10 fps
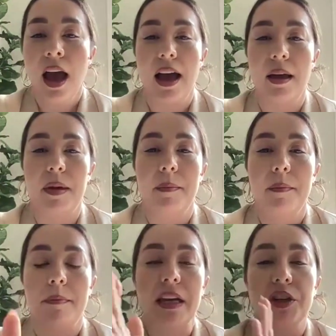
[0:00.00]
Um,
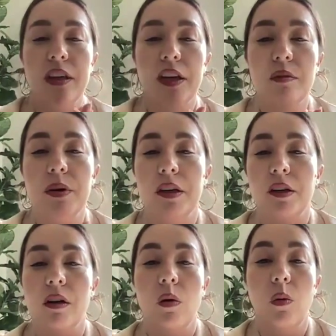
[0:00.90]
make sure that you put
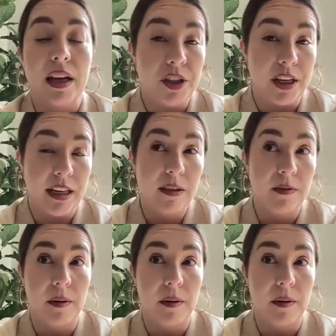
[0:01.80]
your questions